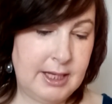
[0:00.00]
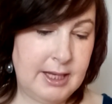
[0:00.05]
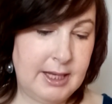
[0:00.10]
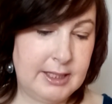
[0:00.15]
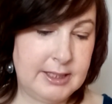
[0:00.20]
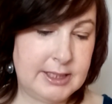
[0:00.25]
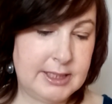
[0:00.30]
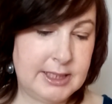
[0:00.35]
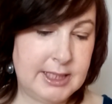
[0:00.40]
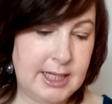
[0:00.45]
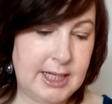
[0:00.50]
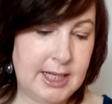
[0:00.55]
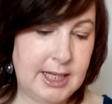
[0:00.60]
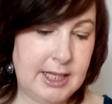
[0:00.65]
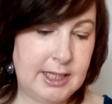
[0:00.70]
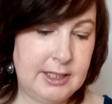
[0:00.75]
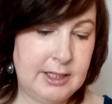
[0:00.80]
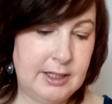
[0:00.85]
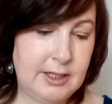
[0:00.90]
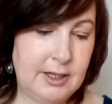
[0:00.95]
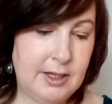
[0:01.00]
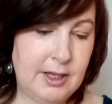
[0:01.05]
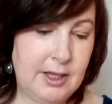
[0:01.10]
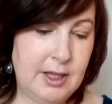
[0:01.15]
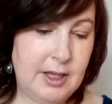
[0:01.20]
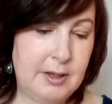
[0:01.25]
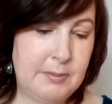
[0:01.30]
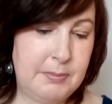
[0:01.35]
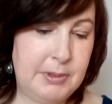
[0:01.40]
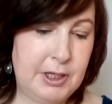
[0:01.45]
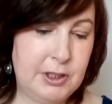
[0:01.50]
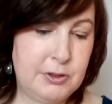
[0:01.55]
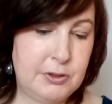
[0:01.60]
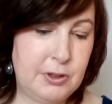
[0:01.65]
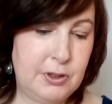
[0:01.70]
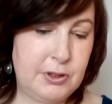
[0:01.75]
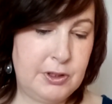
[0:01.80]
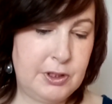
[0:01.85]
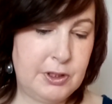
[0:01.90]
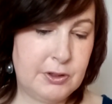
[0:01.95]
Instead, be
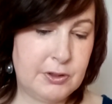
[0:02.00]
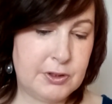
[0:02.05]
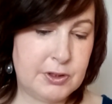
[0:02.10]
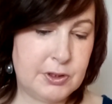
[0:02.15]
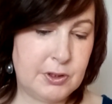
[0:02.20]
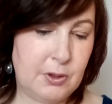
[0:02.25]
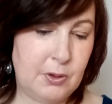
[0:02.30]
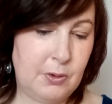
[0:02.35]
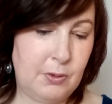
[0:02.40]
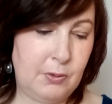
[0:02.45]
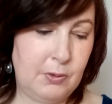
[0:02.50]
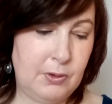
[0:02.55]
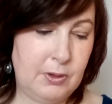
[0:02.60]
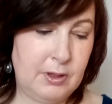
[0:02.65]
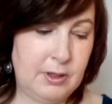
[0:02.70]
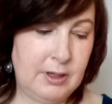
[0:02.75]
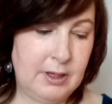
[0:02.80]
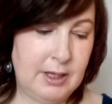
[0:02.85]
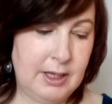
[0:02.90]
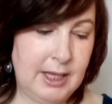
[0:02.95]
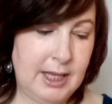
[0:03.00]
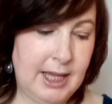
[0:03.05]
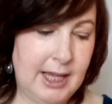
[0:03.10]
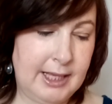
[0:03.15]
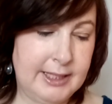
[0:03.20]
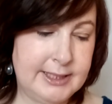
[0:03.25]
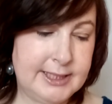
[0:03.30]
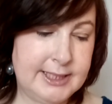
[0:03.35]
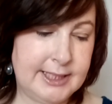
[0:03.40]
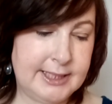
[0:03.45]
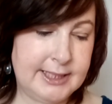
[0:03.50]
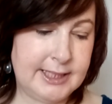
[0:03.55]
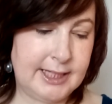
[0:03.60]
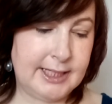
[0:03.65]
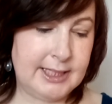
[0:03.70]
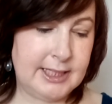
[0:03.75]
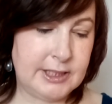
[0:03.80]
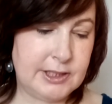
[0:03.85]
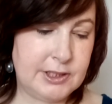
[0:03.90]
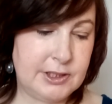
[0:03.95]
true to your soul and sit
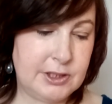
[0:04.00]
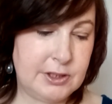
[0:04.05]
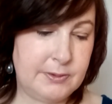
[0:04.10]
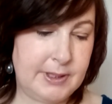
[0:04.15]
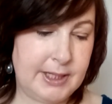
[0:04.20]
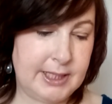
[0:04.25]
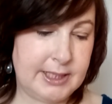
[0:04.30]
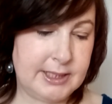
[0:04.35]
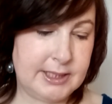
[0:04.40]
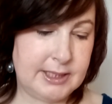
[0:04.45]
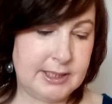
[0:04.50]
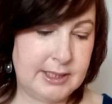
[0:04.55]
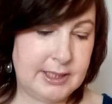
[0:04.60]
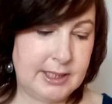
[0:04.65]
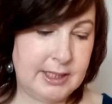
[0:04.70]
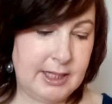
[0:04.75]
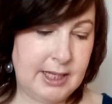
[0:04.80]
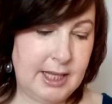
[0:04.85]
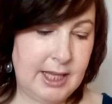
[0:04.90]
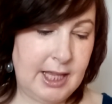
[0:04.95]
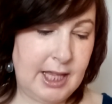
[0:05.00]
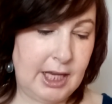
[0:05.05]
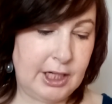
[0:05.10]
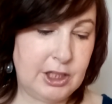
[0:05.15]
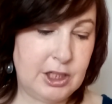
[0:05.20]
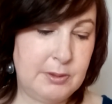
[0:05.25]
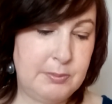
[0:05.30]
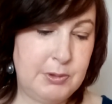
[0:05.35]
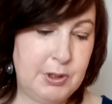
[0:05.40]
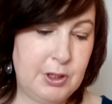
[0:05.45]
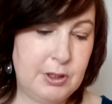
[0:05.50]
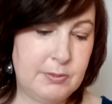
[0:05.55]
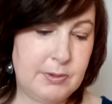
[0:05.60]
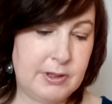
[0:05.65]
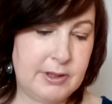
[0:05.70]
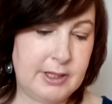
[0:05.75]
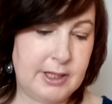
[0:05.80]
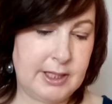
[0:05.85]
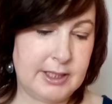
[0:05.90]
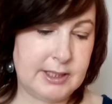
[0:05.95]
and listen to it and commune
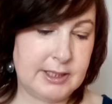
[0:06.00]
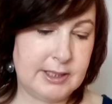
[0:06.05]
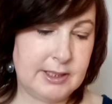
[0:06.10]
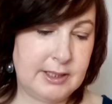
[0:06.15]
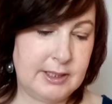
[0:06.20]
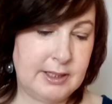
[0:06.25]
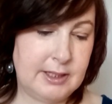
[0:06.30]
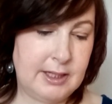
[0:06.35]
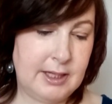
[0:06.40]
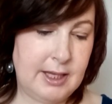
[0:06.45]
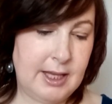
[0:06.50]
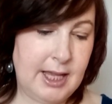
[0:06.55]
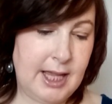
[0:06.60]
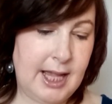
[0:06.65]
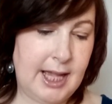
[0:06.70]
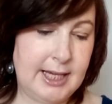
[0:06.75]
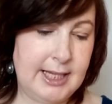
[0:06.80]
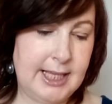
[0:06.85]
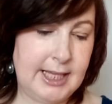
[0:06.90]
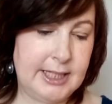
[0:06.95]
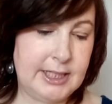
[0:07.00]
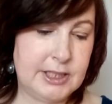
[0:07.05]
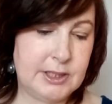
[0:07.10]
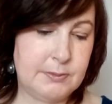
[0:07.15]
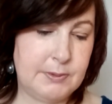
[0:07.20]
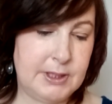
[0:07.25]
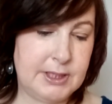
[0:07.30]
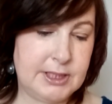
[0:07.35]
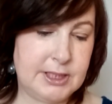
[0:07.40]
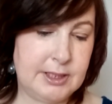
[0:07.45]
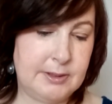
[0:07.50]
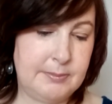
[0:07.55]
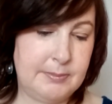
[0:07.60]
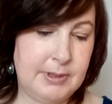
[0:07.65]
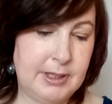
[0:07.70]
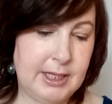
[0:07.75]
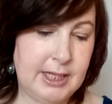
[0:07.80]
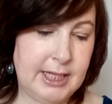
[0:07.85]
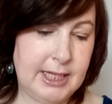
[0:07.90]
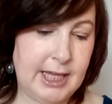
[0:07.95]
with it and let its wisdom
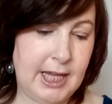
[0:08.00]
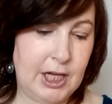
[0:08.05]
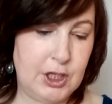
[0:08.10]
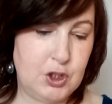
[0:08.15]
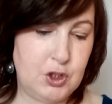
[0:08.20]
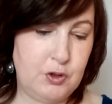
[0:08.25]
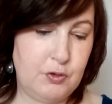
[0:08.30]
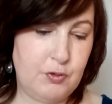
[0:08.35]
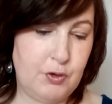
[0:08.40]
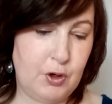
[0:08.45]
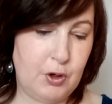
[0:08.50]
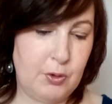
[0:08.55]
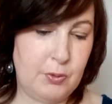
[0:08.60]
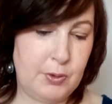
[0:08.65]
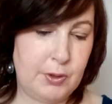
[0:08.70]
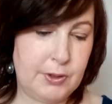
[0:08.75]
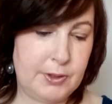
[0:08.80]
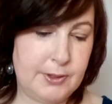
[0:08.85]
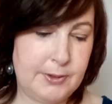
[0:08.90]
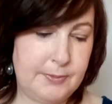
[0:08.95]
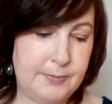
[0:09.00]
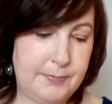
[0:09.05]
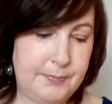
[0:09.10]
guide you forward.